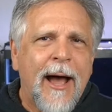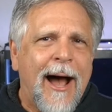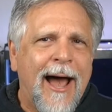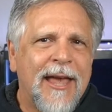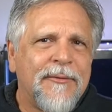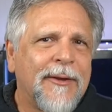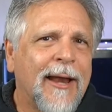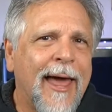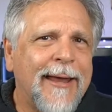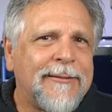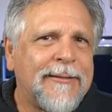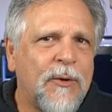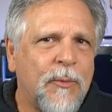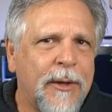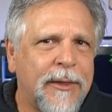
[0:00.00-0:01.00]
I even liked
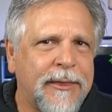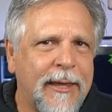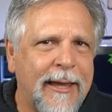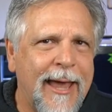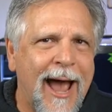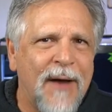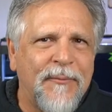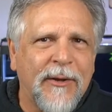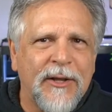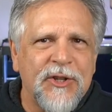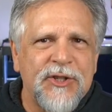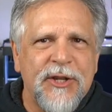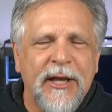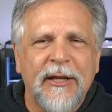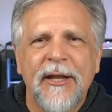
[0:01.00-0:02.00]
it with the African
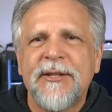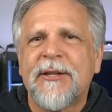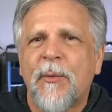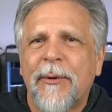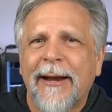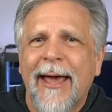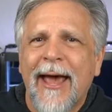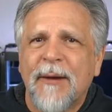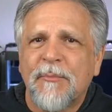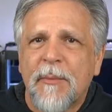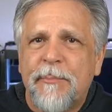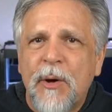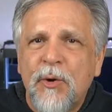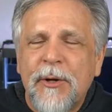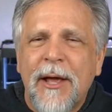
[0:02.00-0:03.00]
cichlids, and when I had
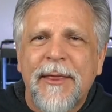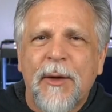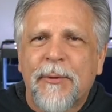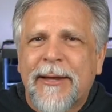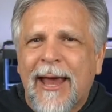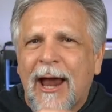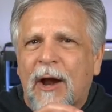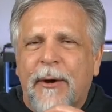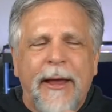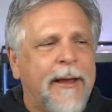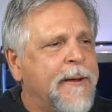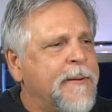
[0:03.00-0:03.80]
Mbuna, they would carry